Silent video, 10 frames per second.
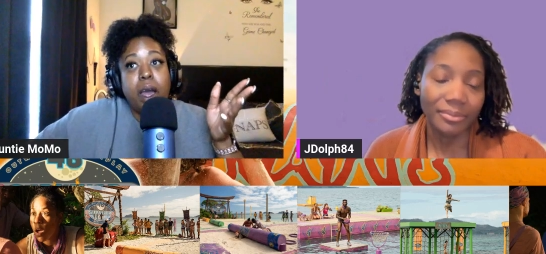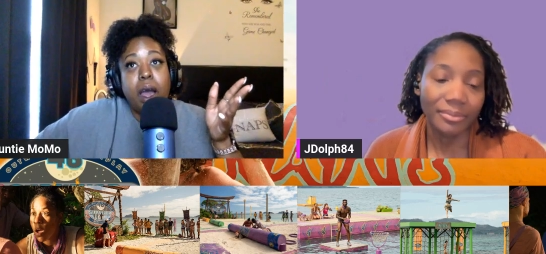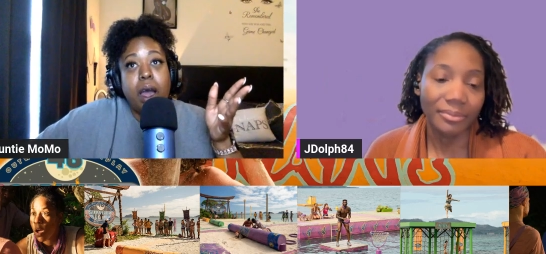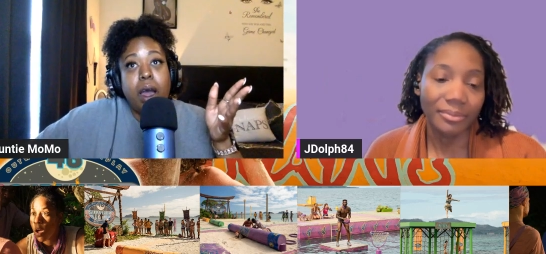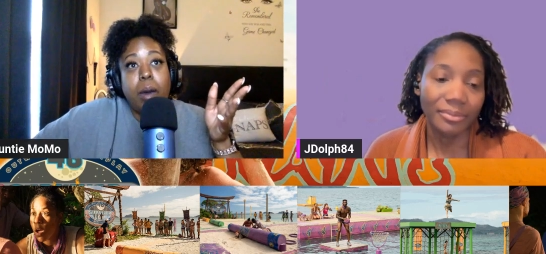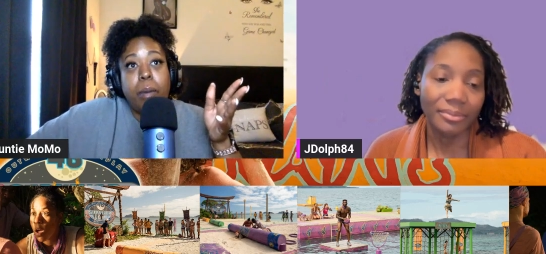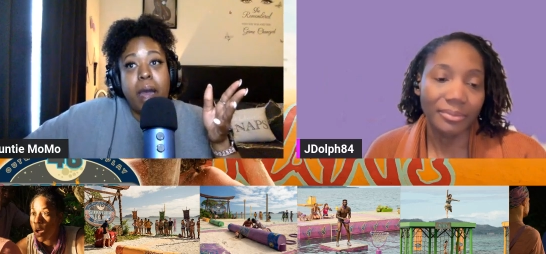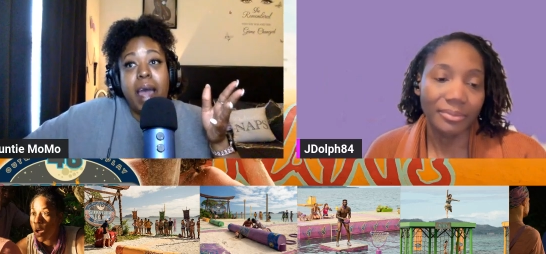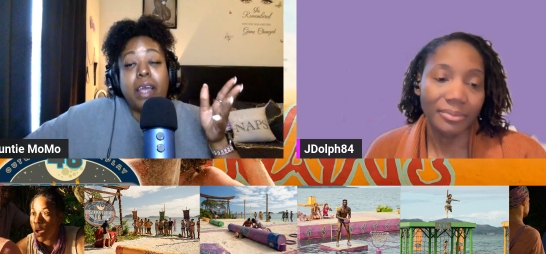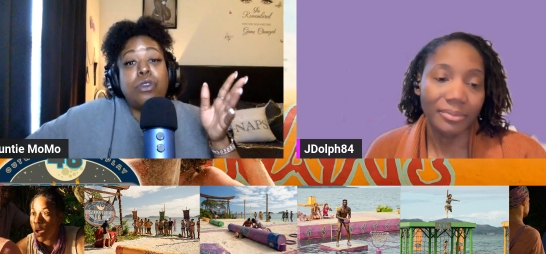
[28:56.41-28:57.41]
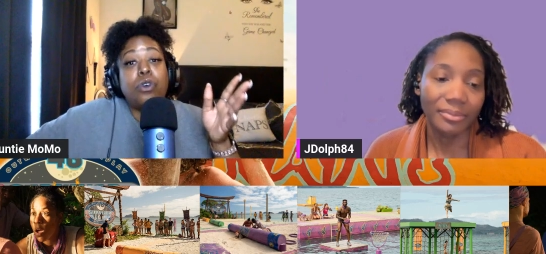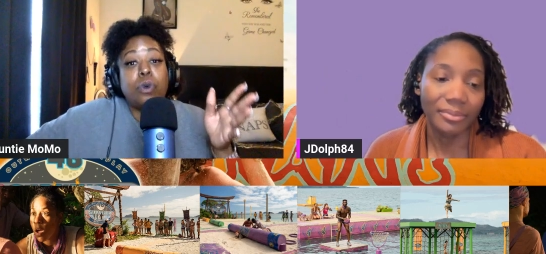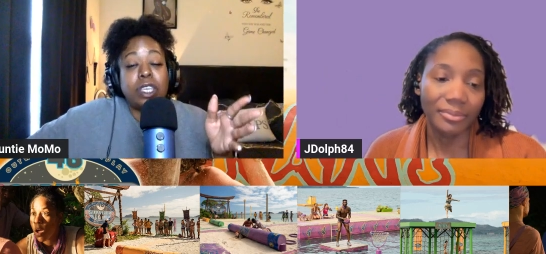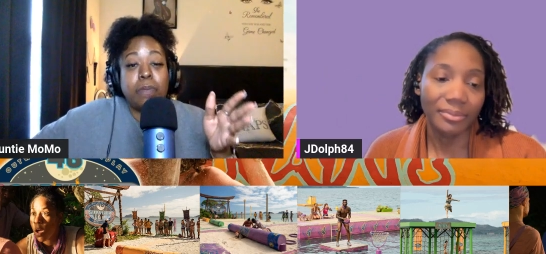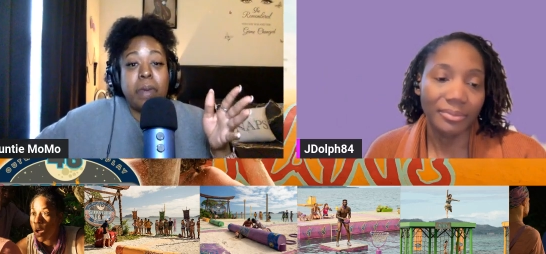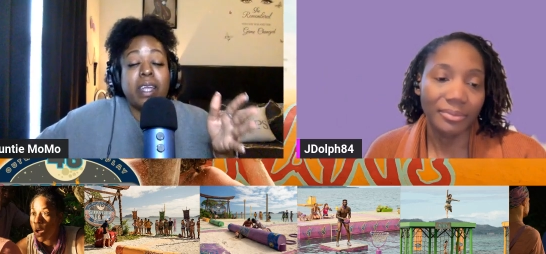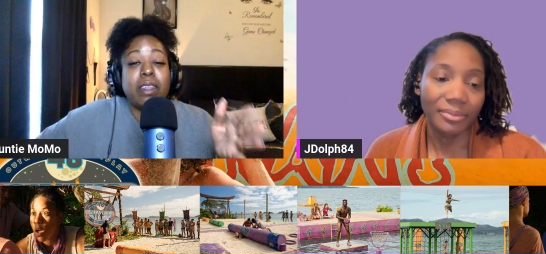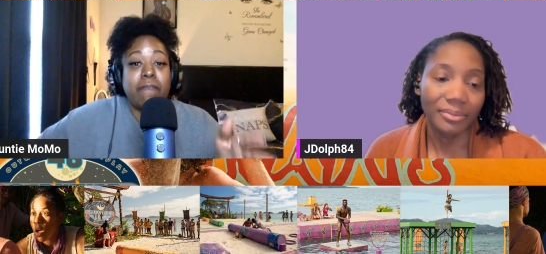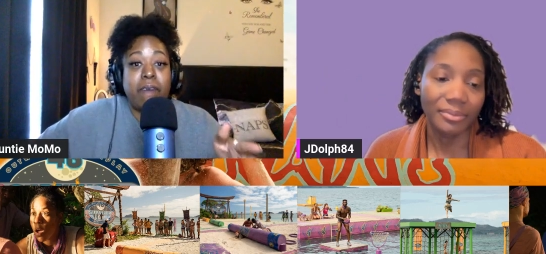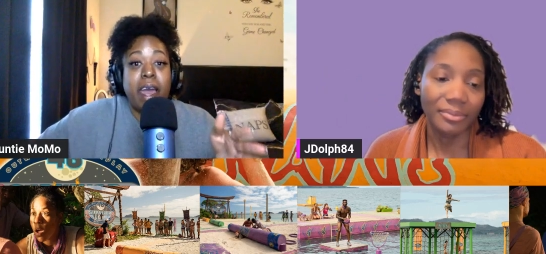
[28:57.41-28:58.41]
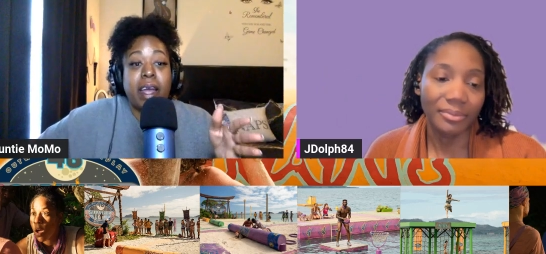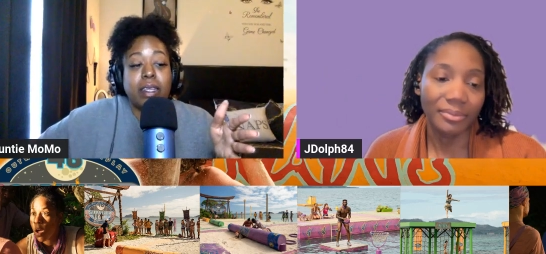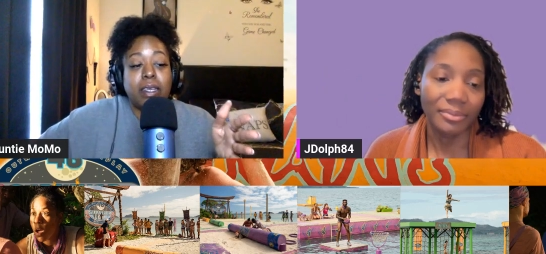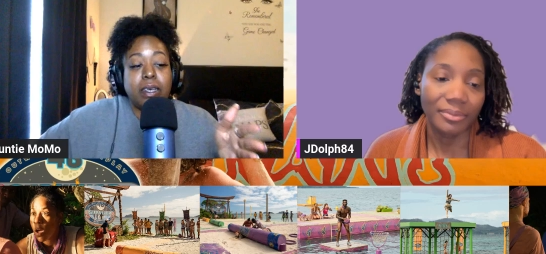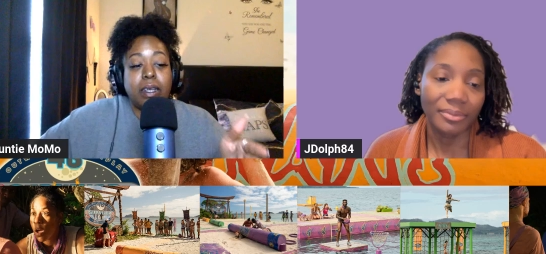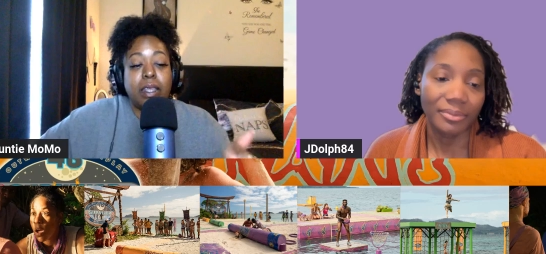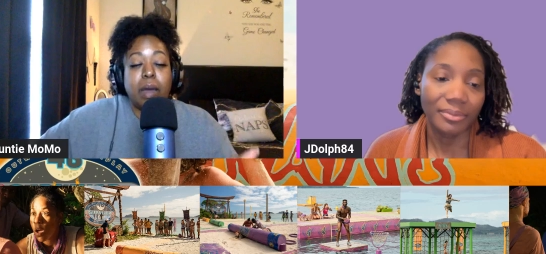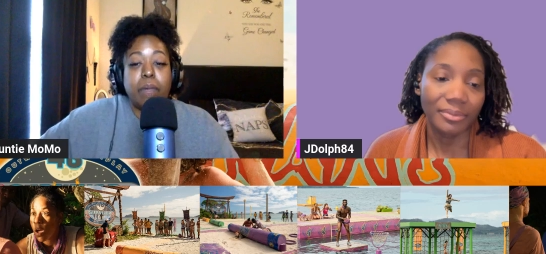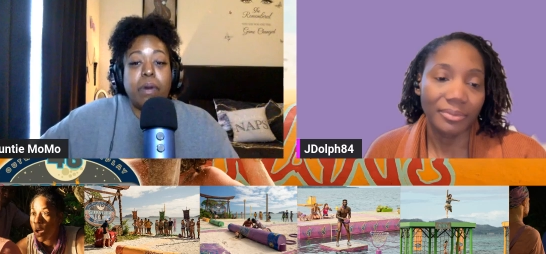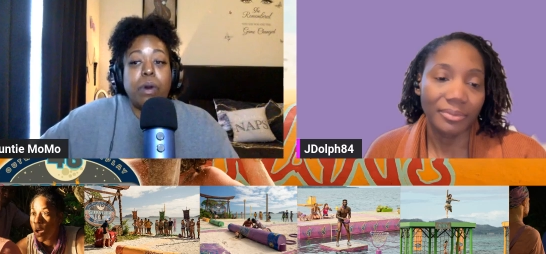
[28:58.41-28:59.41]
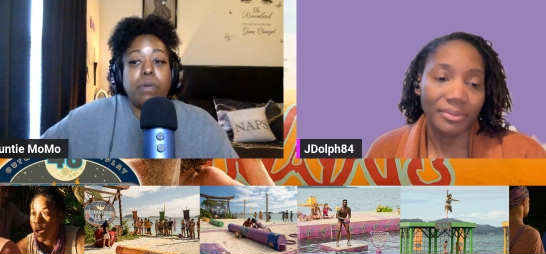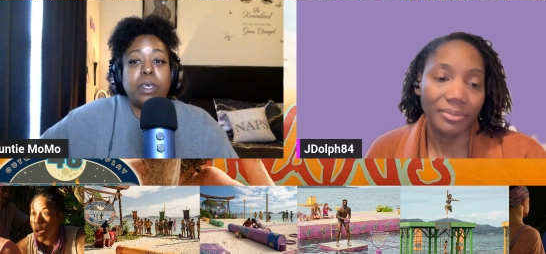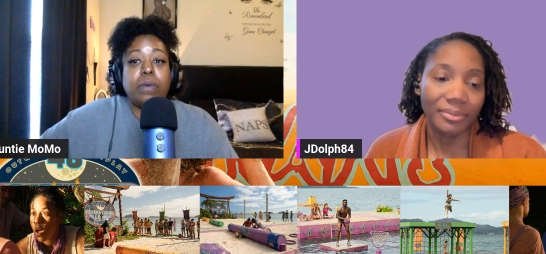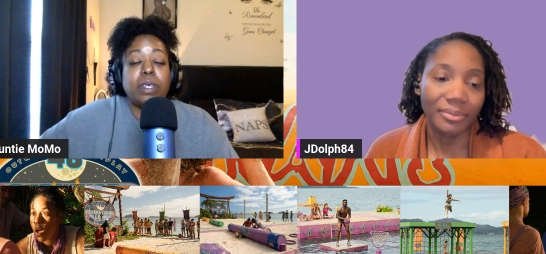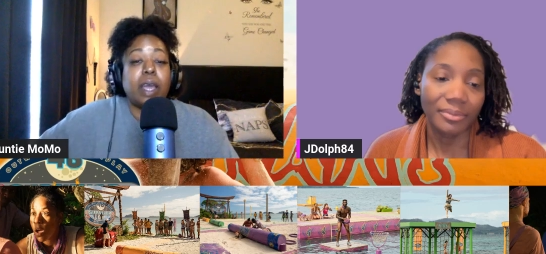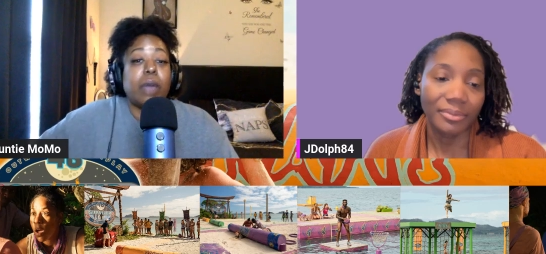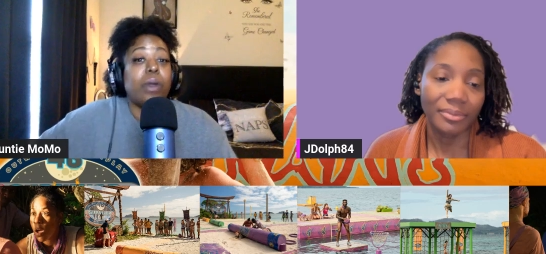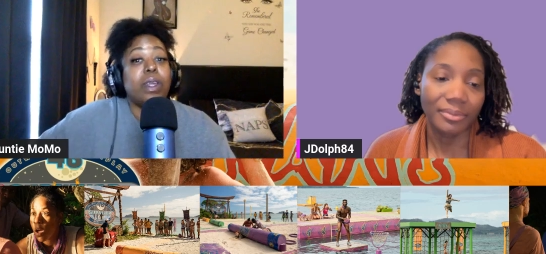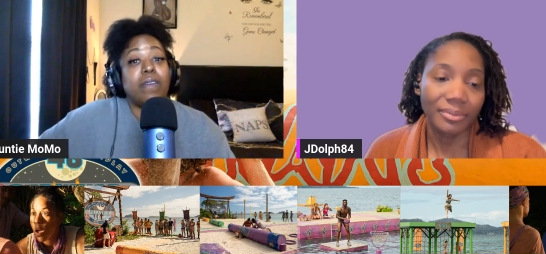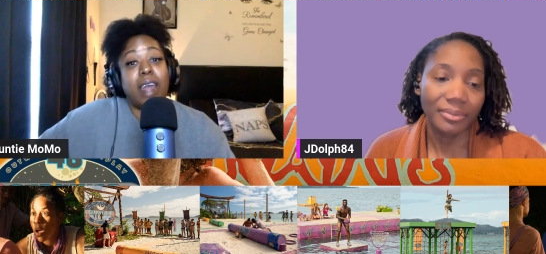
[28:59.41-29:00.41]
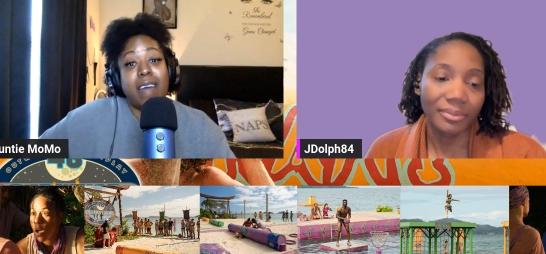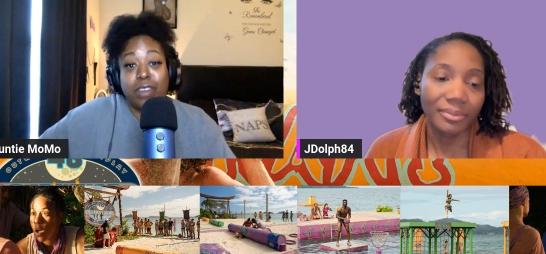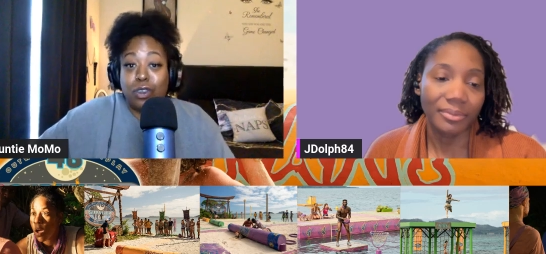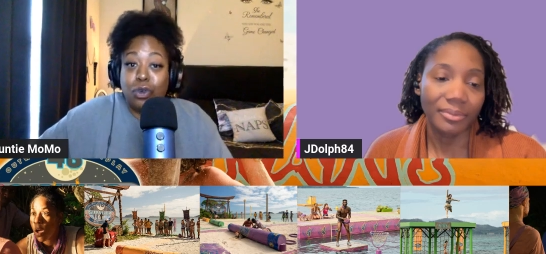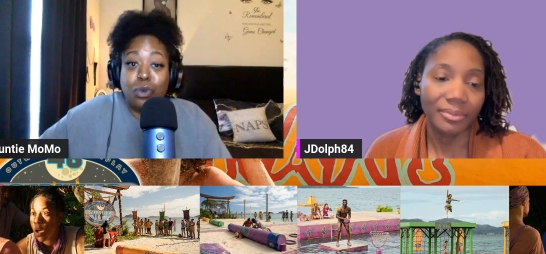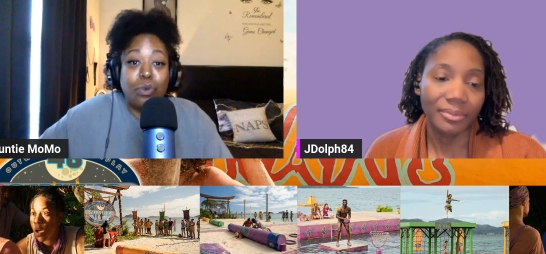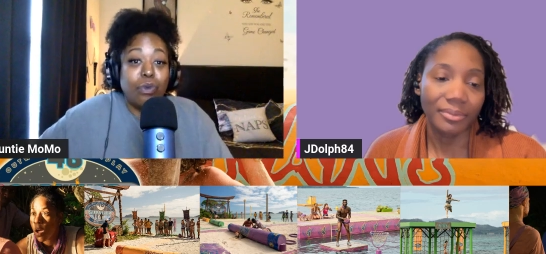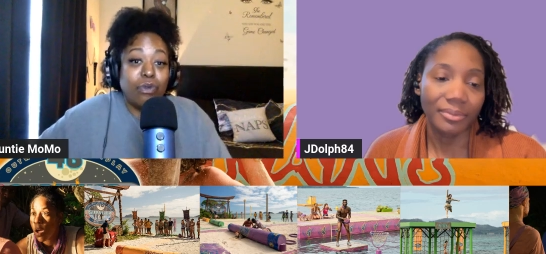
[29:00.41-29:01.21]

Speaker 1: Um, I do respect the fact that Probst was like, we don't even have to do